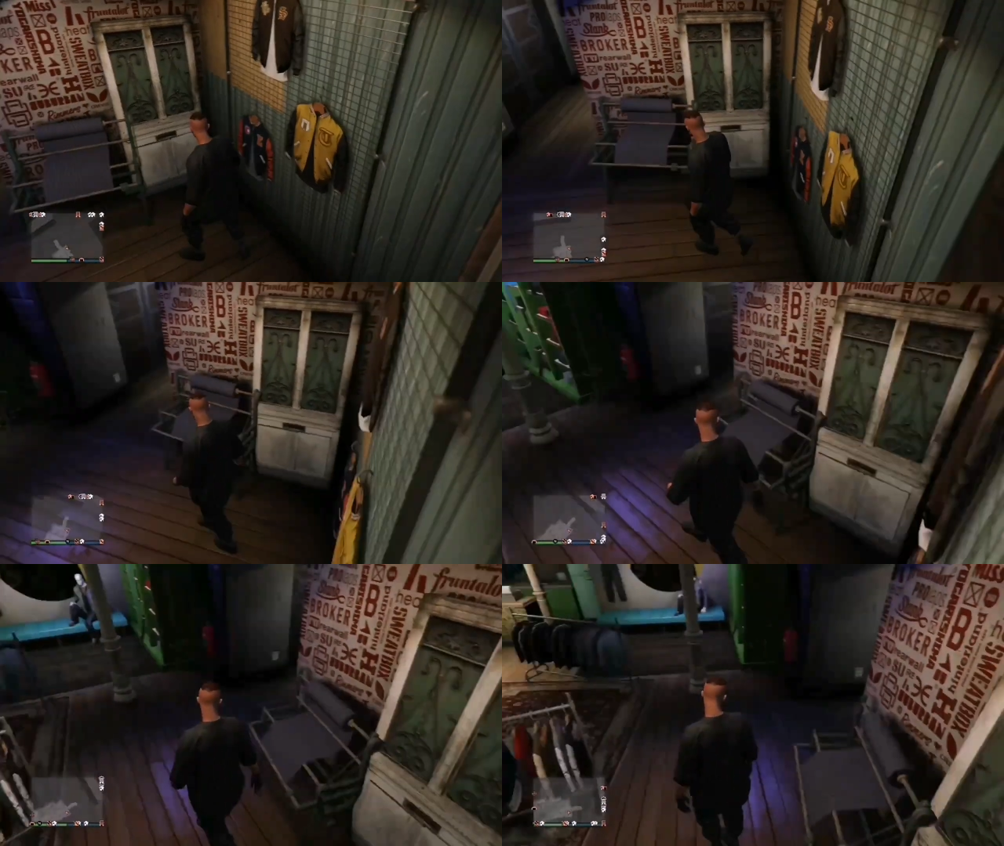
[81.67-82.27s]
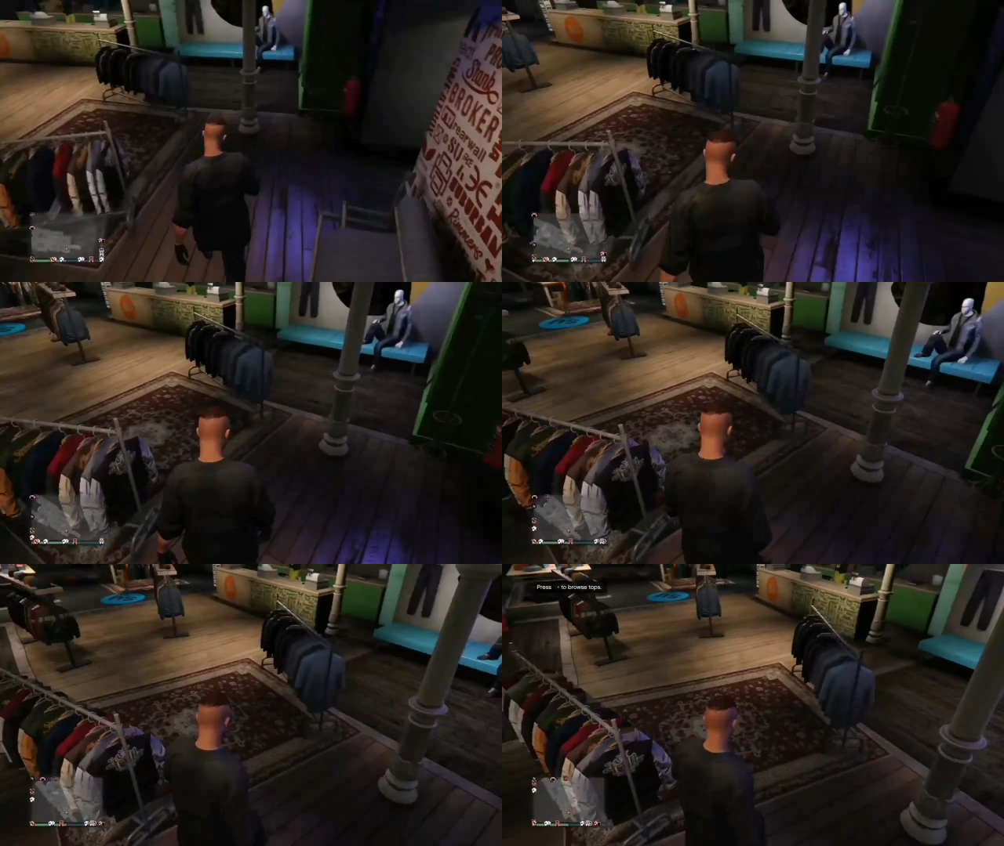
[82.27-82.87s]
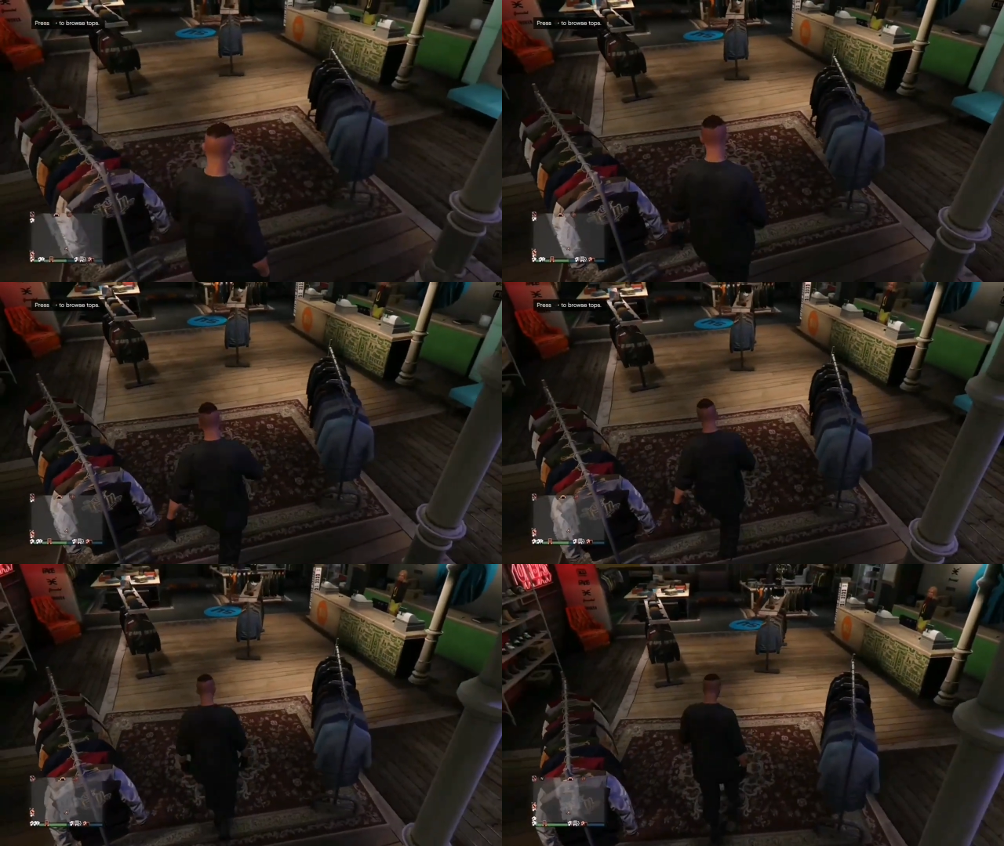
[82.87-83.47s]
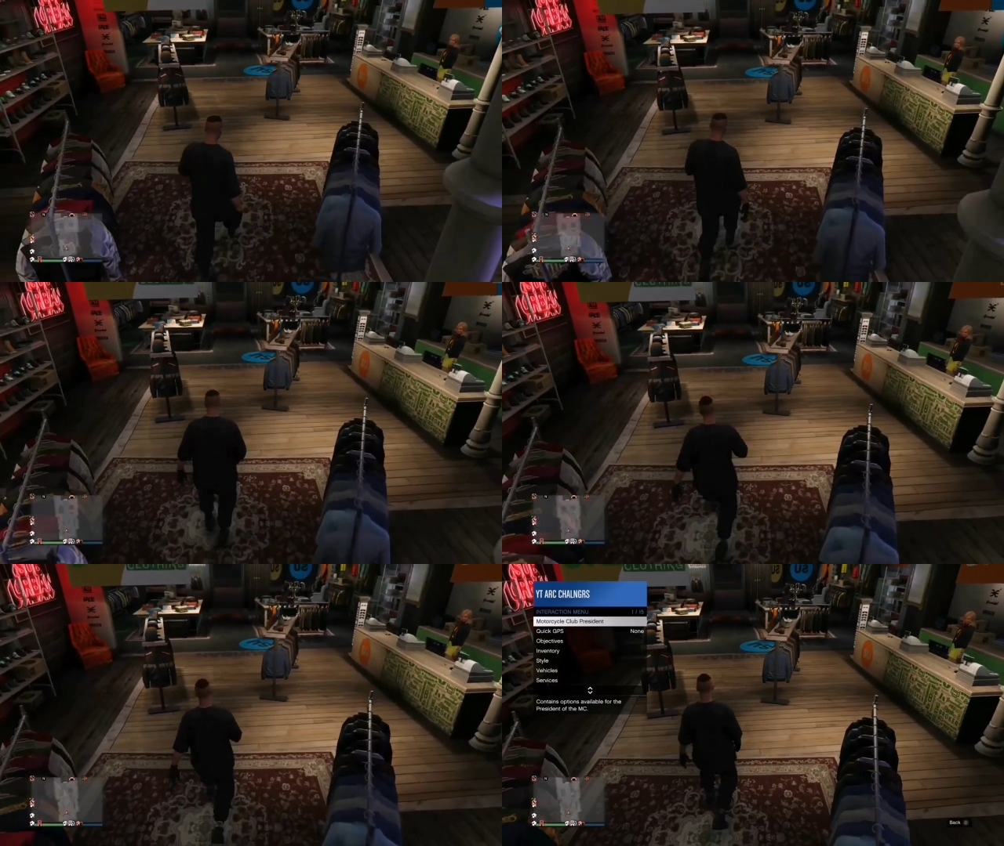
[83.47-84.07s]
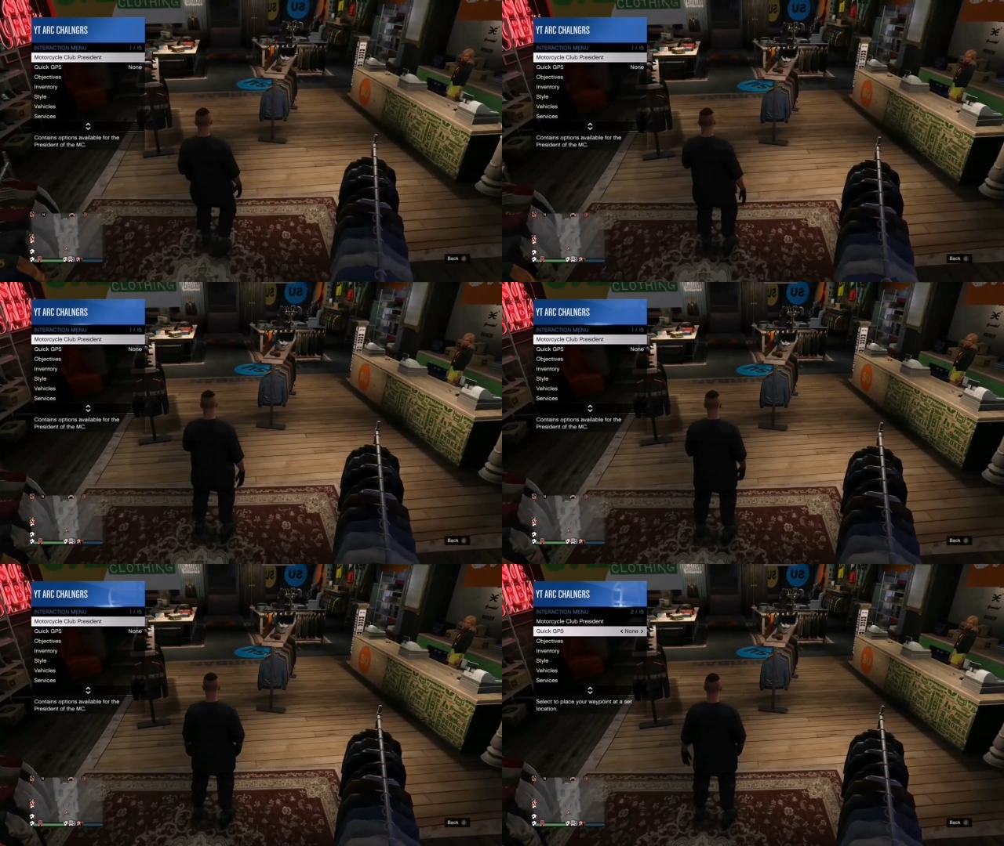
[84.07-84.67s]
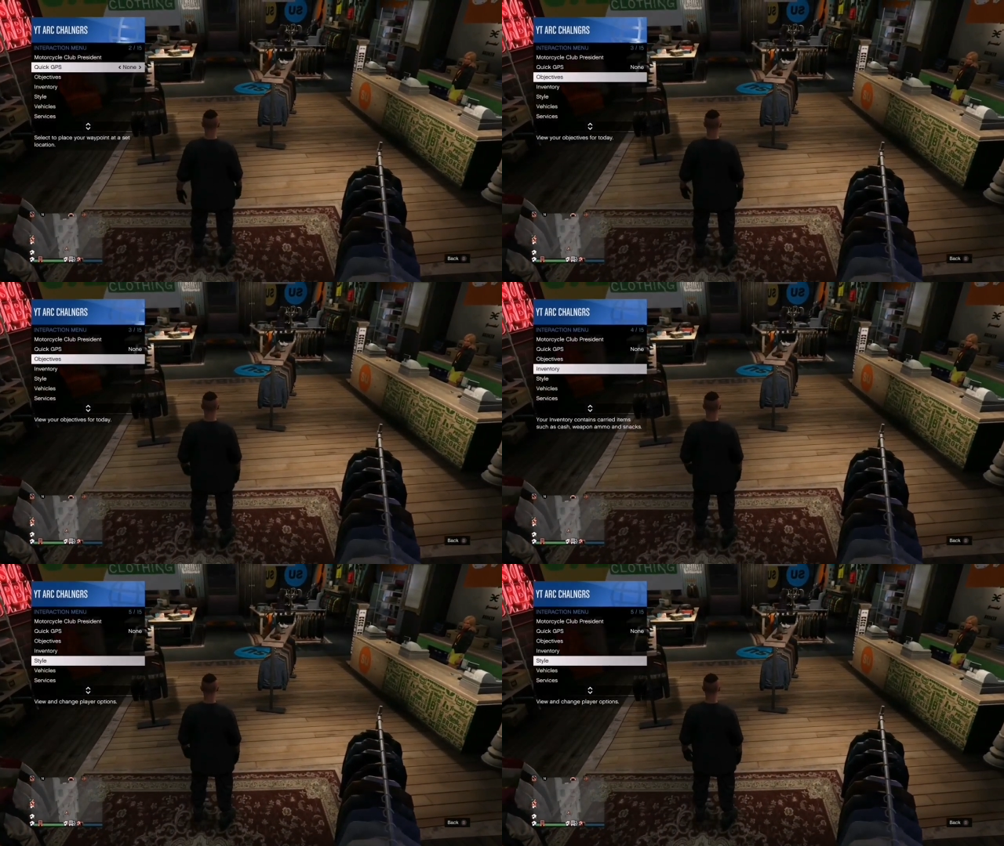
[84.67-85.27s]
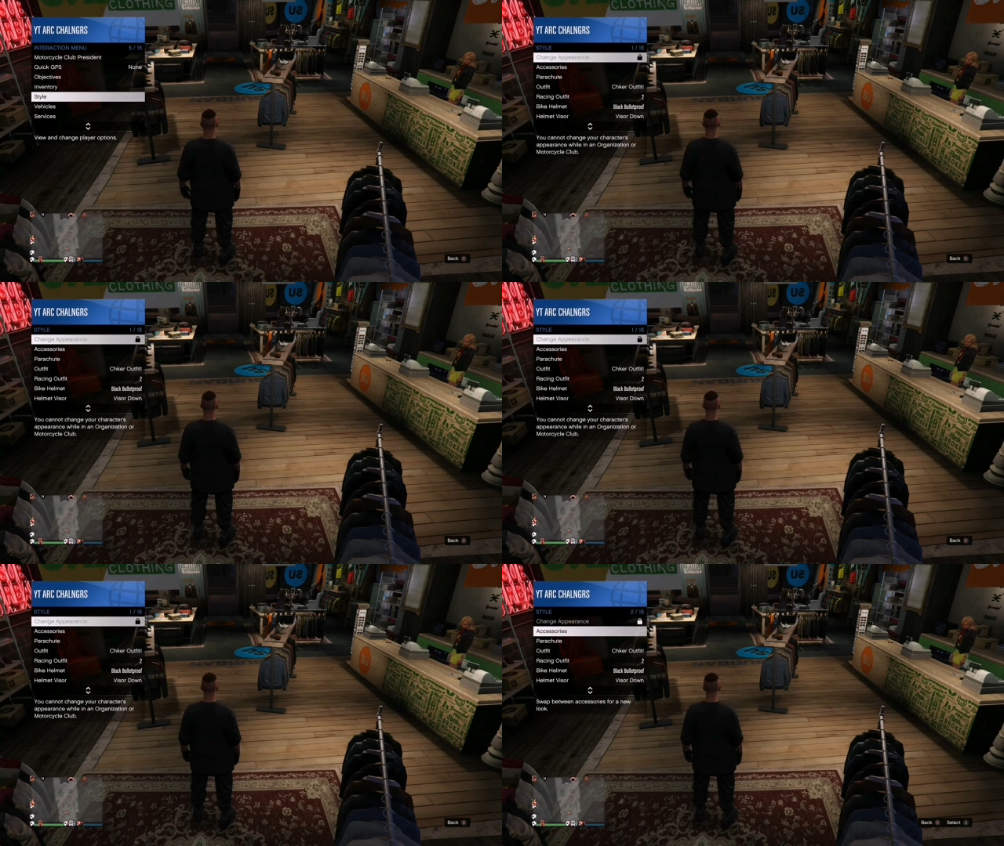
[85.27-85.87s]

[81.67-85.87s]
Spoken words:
(no speaker visible)